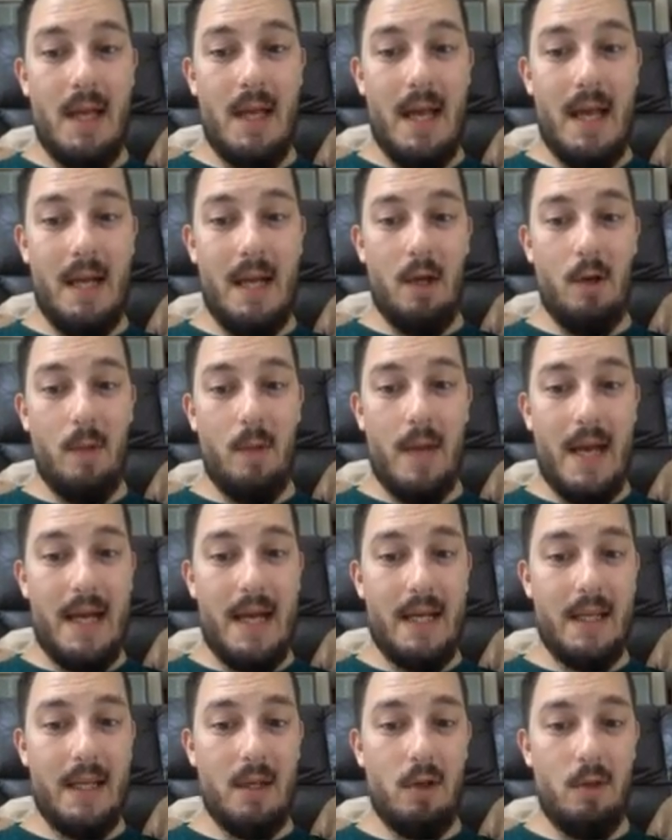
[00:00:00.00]
And I'll
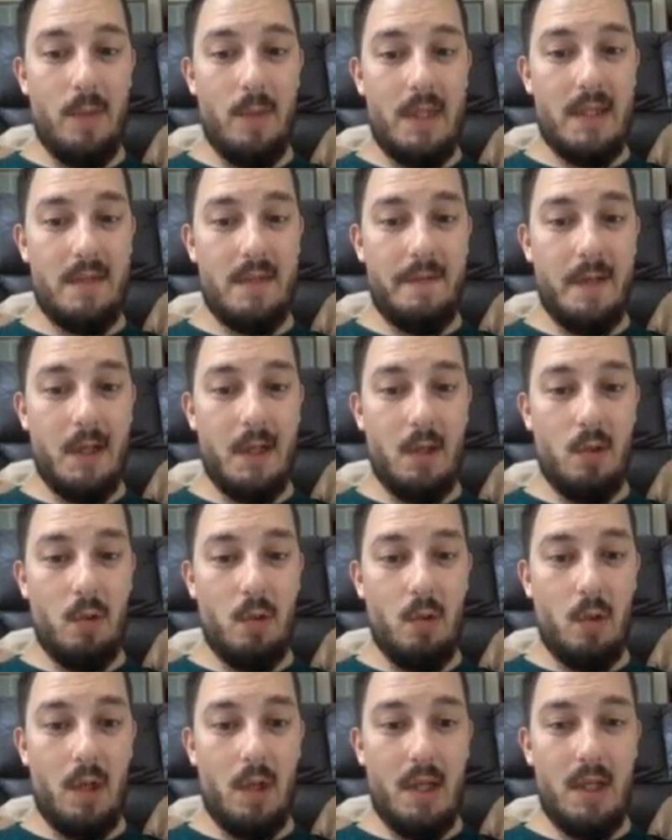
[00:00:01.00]
add in comments via
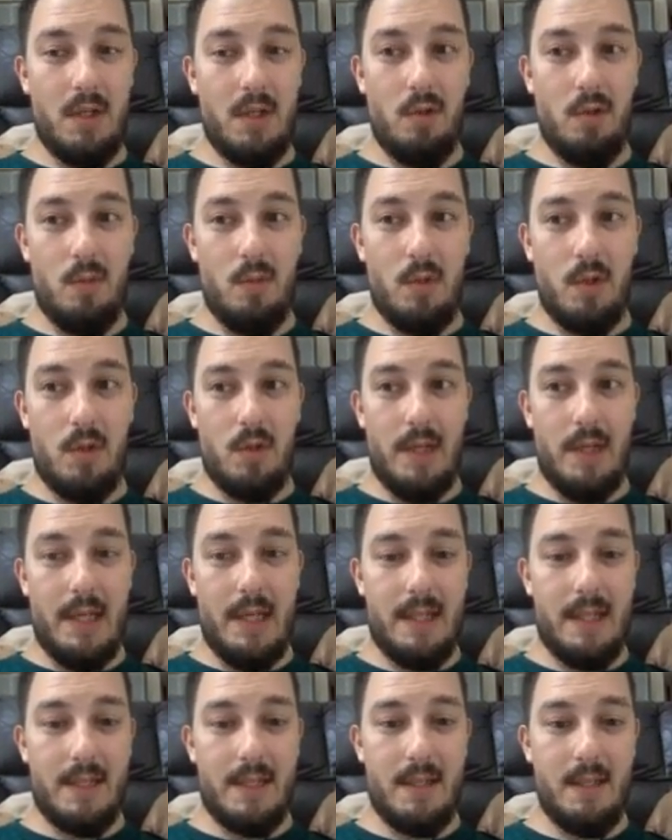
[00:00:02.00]
Google Classroom during the
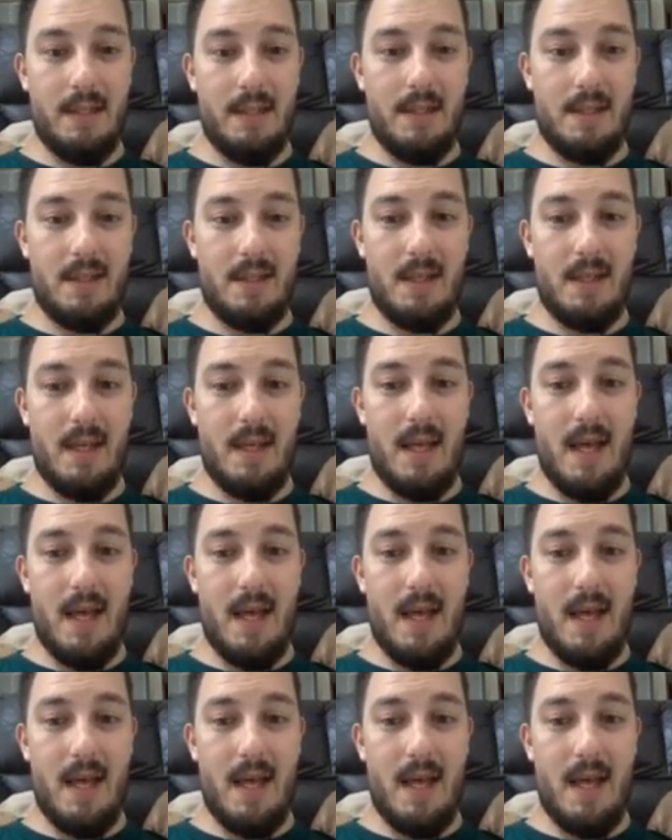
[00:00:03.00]
lessons,